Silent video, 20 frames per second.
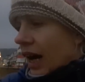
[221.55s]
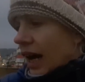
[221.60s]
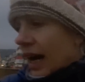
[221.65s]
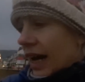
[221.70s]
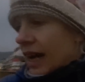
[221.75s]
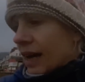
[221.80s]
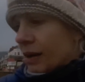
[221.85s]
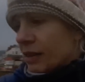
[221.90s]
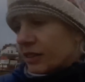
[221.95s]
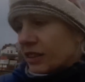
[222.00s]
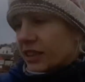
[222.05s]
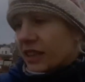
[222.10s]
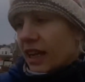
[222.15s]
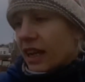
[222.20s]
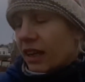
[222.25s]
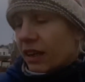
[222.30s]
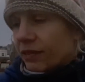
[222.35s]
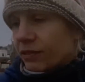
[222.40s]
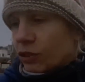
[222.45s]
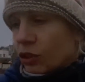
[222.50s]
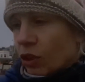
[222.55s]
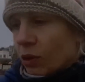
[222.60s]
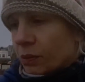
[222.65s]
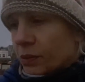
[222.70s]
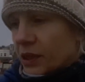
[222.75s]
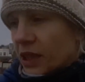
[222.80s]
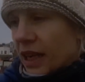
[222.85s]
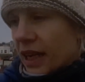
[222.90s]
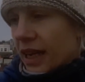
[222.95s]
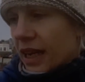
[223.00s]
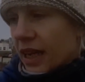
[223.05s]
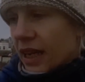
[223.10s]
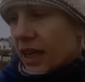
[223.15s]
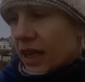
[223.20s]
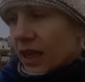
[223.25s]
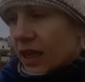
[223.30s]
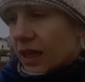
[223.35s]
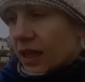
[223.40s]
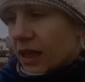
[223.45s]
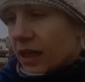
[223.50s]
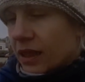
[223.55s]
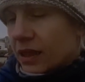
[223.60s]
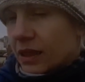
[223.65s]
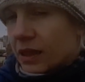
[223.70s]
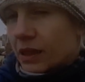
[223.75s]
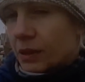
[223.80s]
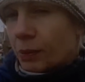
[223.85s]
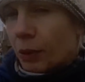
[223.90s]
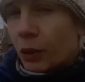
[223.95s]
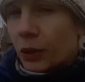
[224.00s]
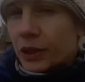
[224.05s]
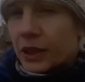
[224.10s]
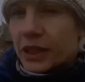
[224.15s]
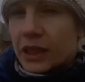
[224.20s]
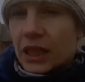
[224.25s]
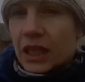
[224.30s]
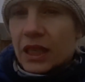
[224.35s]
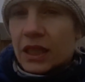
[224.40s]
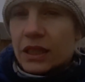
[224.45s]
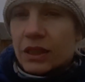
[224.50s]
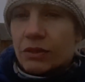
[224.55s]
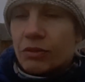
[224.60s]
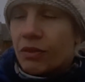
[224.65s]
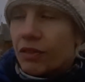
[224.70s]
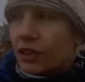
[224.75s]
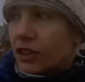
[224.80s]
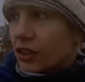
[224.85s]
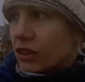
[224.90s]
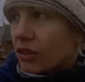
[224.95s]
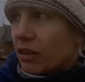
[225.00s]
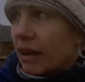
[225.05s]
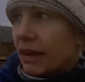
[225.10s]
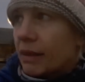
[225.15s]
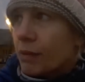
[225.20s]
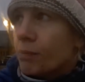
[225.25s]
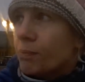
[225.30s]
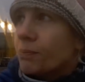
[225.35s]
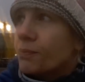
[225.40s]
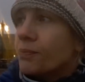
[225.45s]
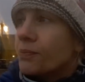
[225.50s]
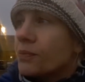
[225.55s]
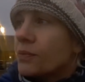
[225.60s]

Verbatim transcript: Uh, as I say, I've dropped a point six reverse grad in.